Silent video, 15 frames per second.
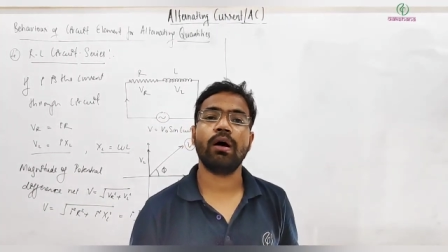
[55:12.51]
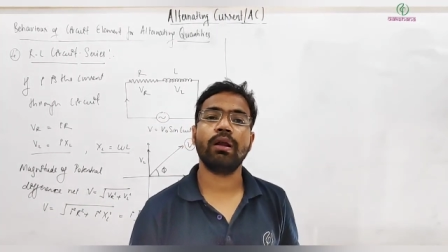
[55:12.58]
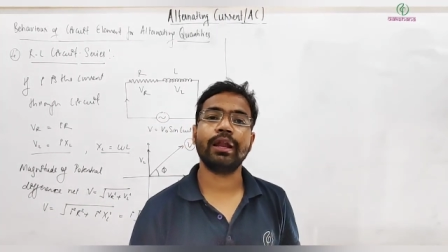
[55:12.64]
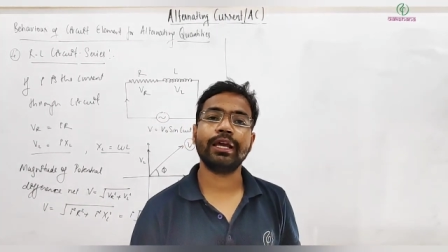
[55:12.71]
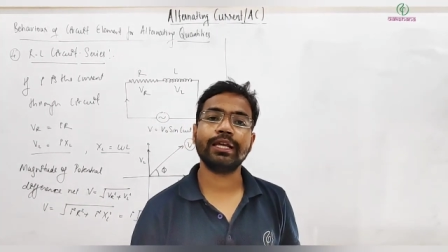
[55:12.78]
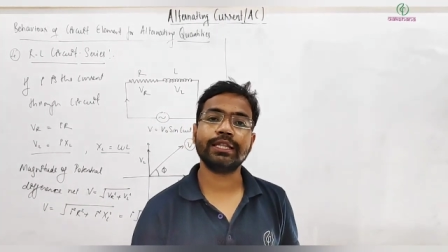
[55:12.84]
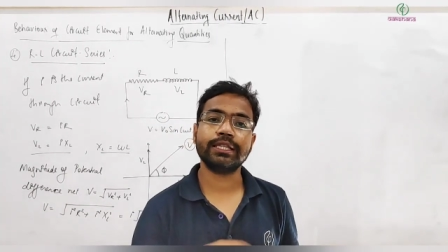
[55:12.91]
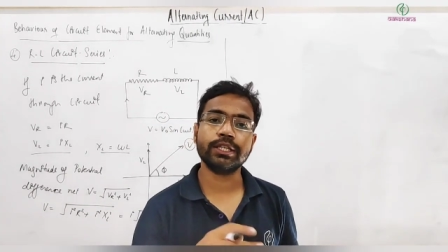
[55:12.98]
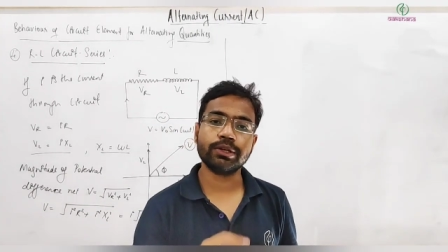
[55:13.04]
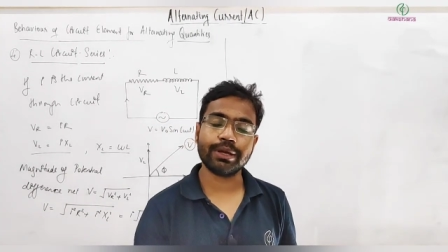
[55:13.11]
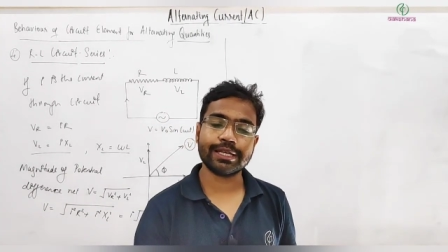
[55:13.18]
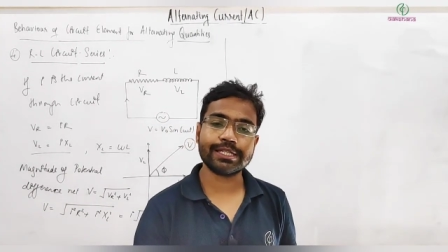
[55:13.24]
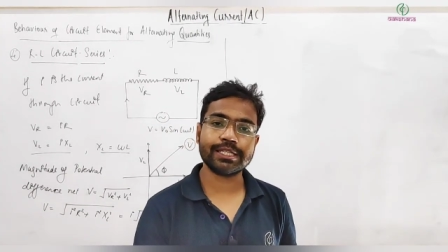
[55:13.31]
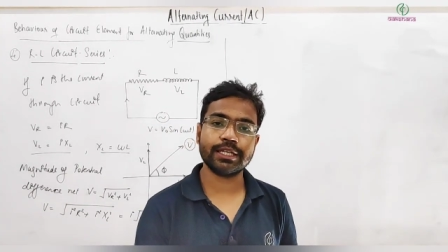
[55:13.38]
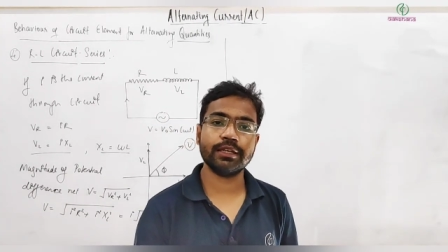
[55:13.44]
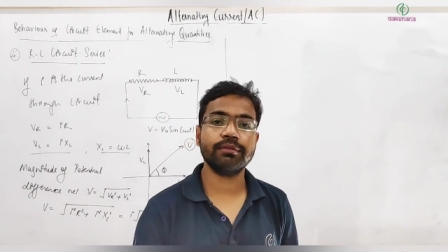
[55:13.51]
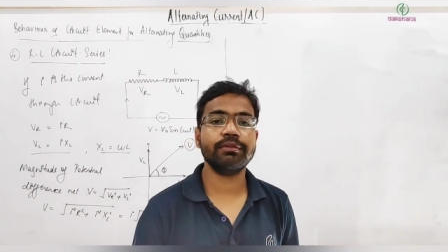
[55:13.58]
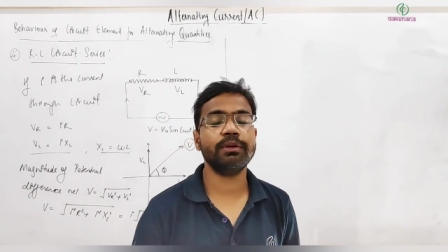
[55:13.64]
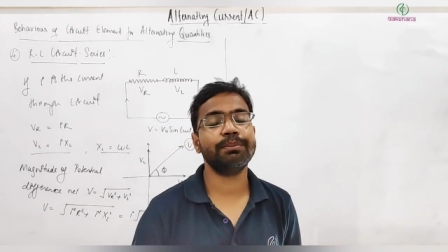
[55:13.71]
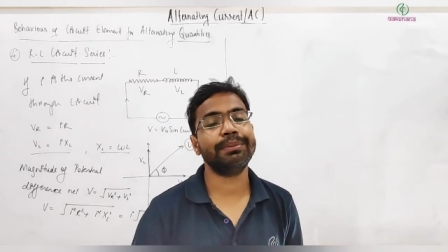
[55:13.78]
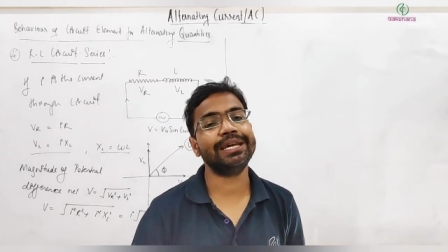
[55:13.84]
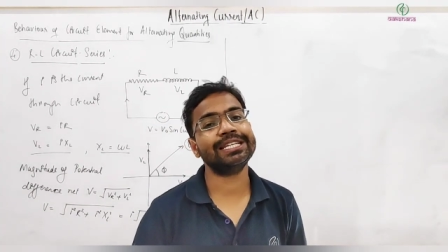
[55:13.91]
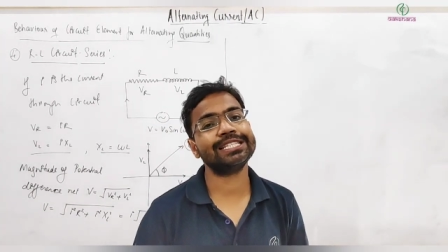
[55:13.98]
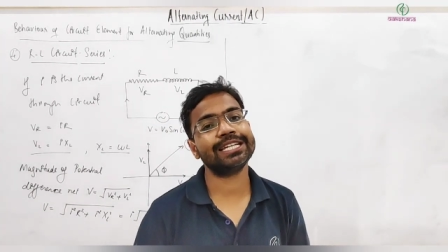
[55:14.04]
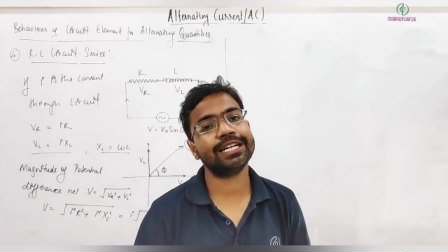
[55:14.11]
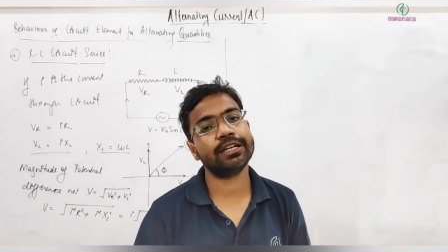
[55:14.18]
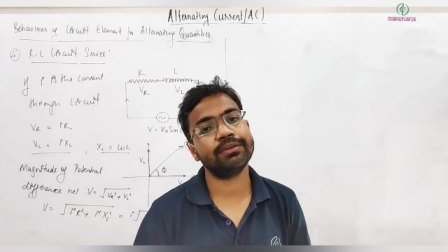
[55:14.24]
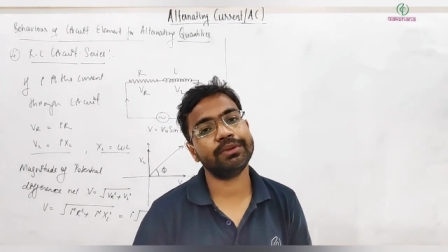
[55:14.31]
or like you can say we measure,